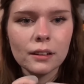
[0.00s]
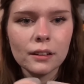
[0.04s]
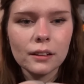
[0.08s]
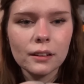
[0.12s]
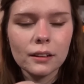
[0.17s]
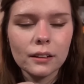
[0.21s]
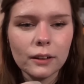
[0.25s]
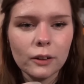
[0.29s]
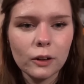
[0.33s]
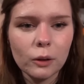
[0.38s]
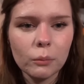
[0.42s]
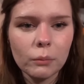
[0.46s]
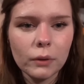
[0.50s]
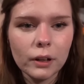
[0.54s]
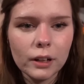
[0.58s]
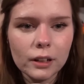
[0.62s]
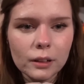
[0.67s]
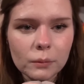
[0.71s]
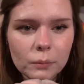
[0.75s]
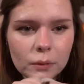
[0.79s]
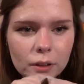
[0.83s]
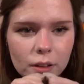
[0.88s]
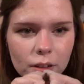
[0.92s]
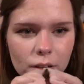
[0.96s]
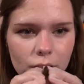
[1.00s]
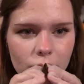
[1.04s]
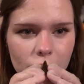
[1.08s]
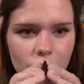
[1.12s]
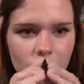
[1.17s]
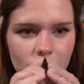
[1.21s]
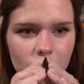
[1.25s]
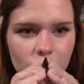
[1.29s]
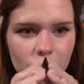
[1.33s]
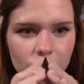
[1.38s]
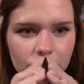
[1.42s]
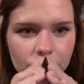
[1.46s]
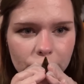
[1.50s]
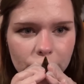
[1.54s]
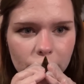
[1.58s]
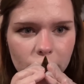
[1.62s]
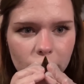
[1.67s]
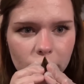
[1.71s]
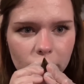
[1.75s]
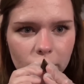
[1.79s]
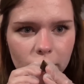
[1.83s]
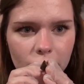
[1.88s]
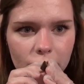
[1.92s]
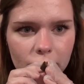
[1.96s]
They remind me of
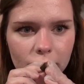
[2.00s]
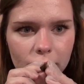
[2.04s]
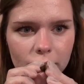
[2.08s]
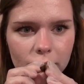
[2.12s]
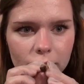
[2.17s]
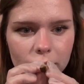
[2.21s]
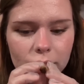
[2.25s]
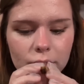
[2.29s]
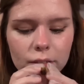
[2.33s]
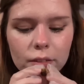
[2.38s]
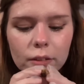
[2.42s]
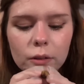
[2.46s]
your eyes.